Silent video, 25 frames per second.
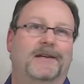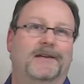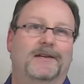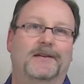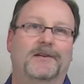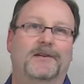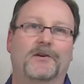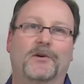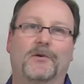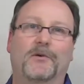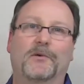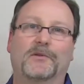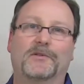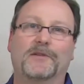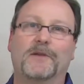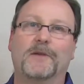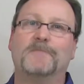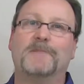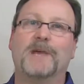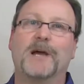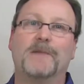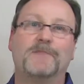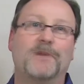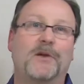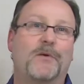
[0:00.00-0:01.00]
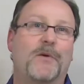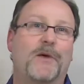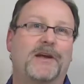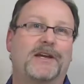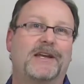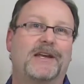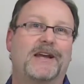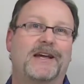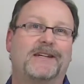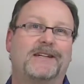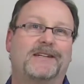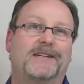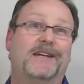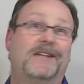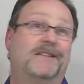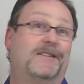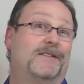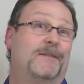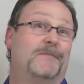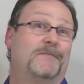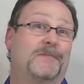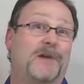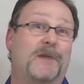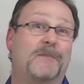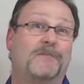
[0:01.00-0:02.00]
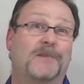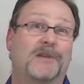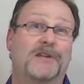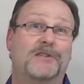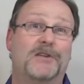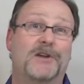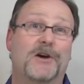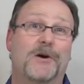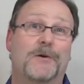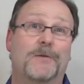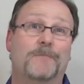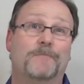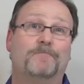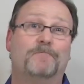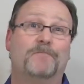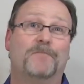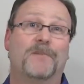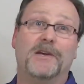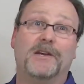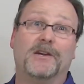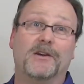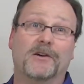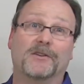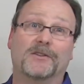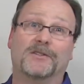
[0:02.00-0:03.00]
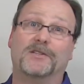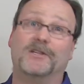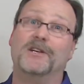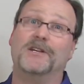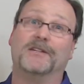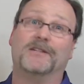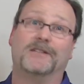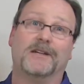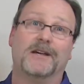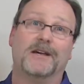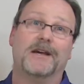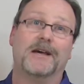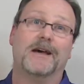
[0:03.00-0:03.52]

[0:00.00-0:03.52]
You know, sometimes I recognize kids, sometimes I don't. He goes, geez,